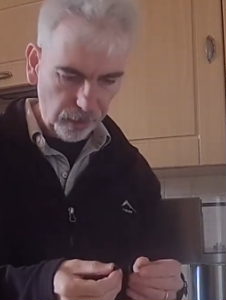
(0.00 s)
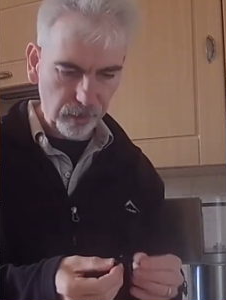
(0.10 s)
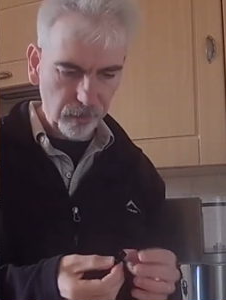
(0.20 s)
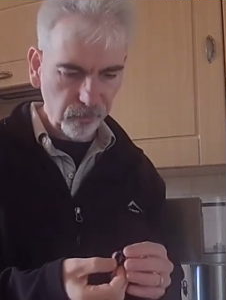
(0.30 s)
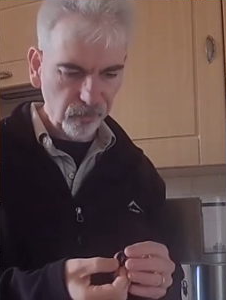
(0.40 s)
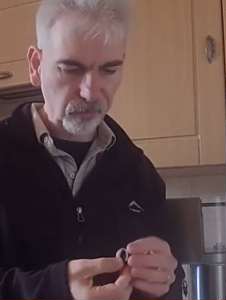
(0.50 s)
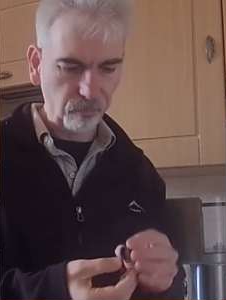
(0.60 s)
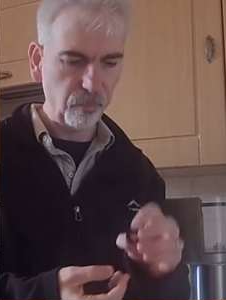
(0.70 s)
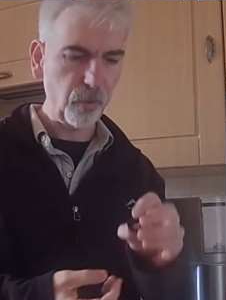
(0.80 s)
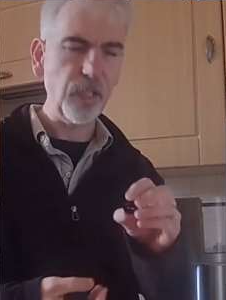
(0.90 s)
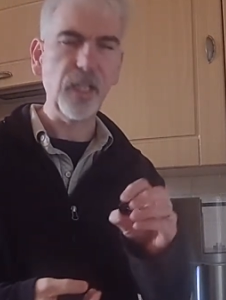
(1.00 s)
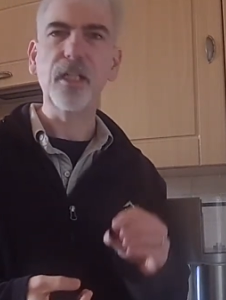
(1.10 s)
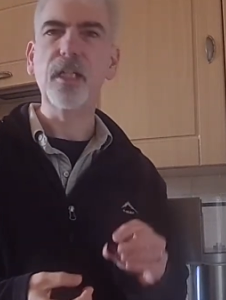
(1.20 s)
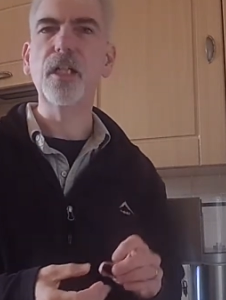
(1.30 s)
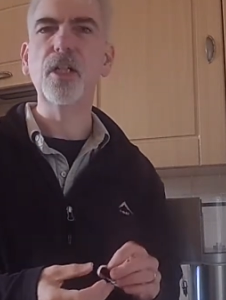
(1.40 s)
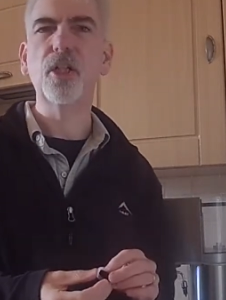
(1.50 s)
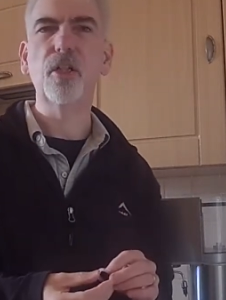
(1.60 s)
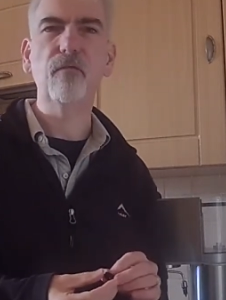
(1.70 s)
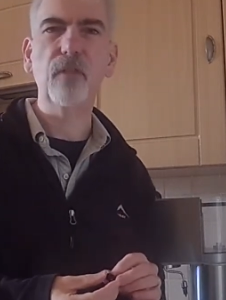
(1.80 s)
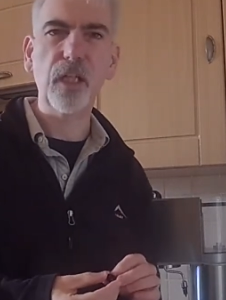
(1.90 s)
this is a pretty niche
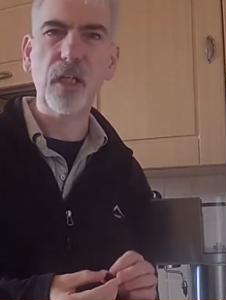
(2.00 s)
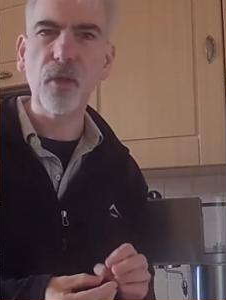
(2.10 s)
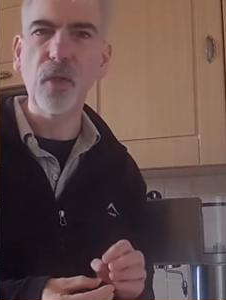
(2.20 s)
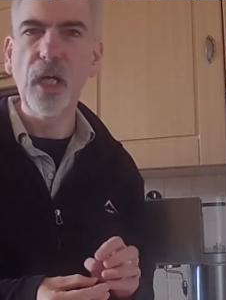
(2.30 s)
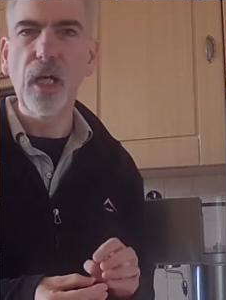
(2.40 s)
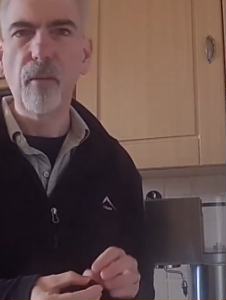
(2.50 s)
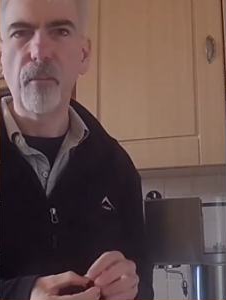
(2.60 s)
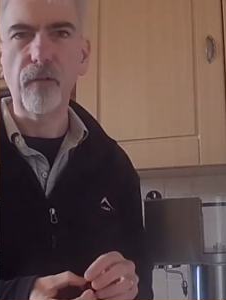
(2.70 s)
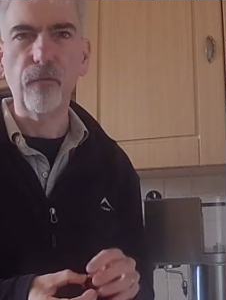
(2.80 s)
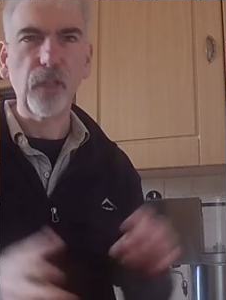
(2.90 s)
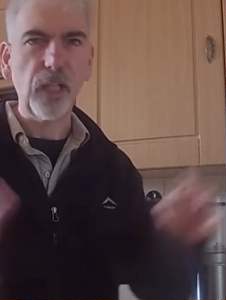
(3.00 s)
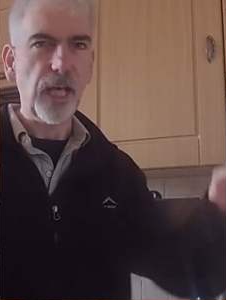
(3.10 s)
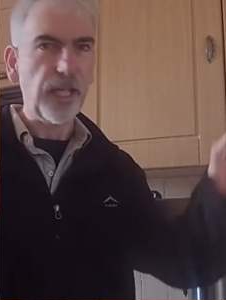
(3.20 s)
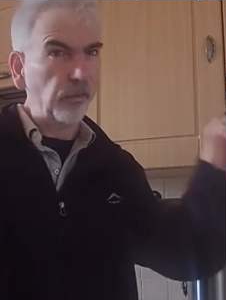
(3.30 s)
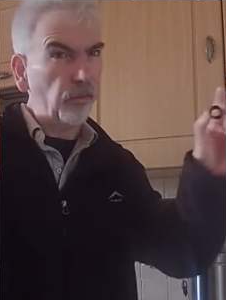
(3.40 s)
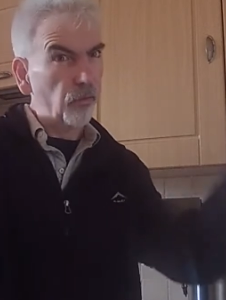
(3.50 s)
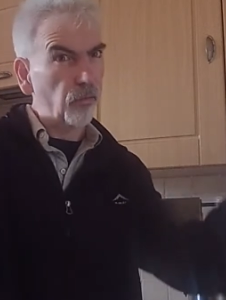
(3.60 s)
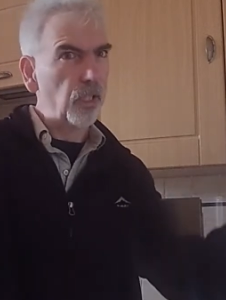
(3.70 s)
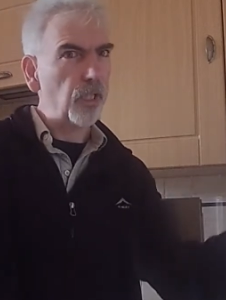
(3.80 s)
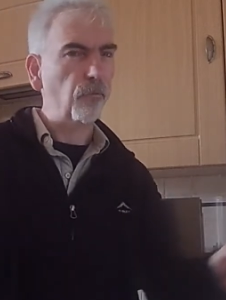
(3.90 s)
video, but for the 3,
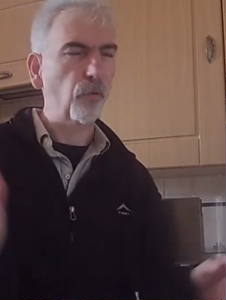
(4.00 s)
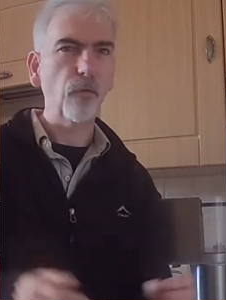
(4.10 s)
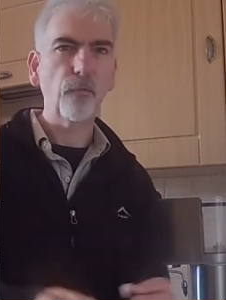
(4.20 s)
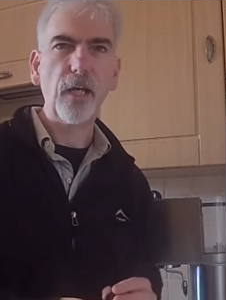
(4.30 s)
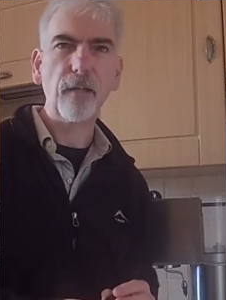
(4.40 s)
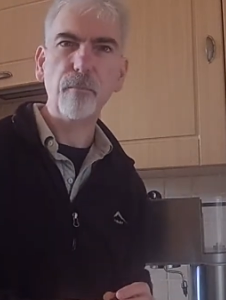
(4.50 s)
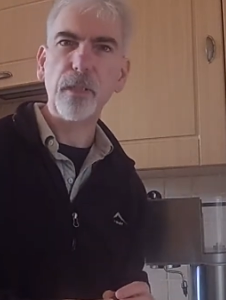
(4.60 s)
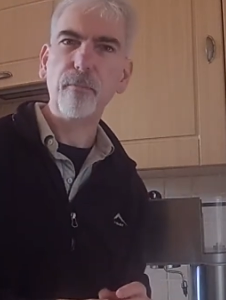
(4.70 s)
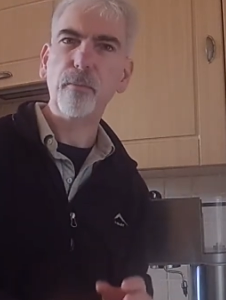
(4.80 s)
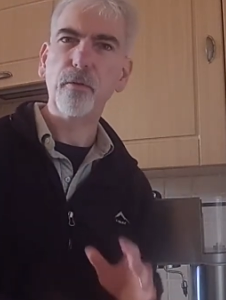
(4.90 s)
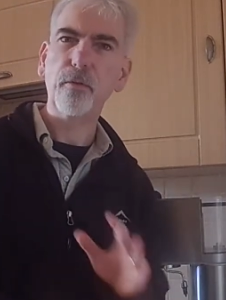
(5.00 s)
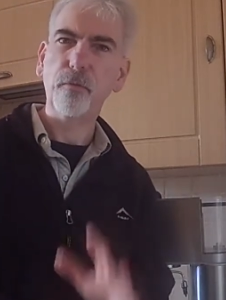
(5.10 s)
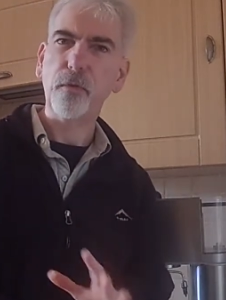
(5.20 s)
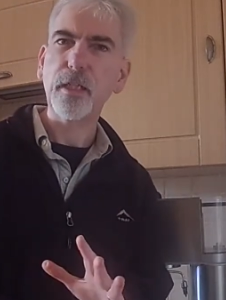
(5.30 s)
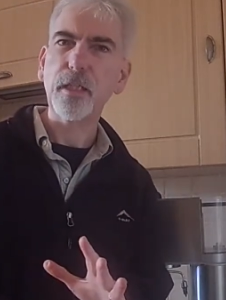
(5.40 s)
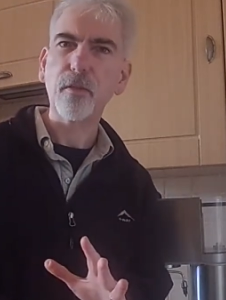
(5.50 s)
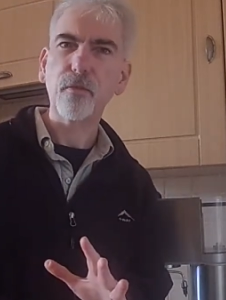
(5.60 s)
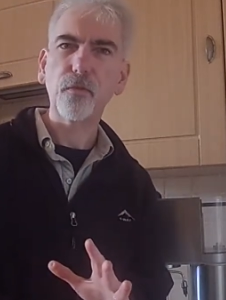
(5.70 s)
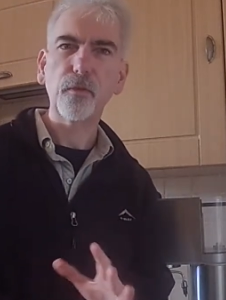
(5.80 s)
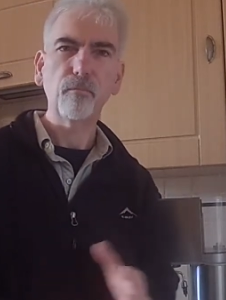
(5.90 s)
4, 5 people who find it
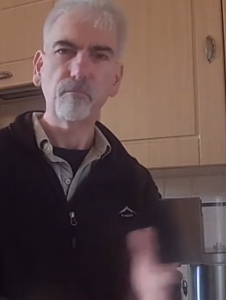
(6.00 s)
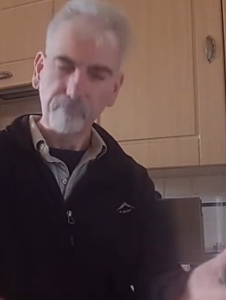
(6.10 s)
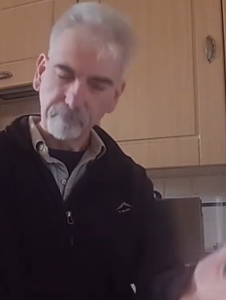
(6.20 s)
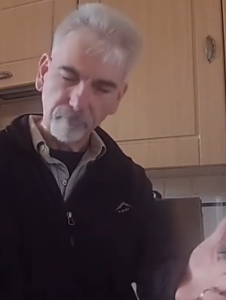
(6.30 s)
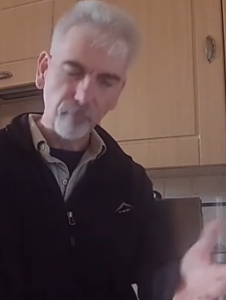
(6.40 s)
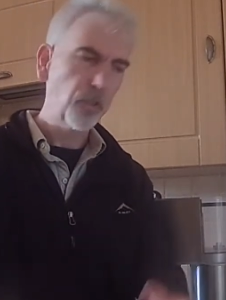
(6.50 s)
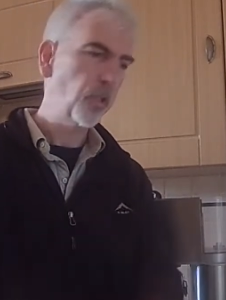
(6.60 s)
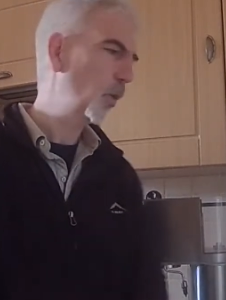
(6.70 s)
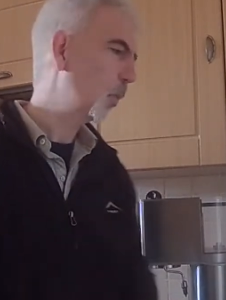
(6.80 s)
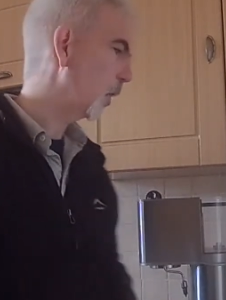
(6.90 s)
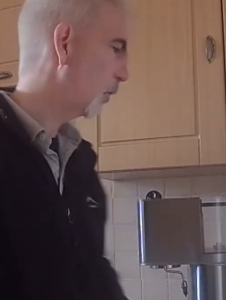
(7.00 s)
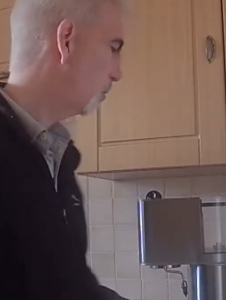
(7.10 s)
useful, you're welcome.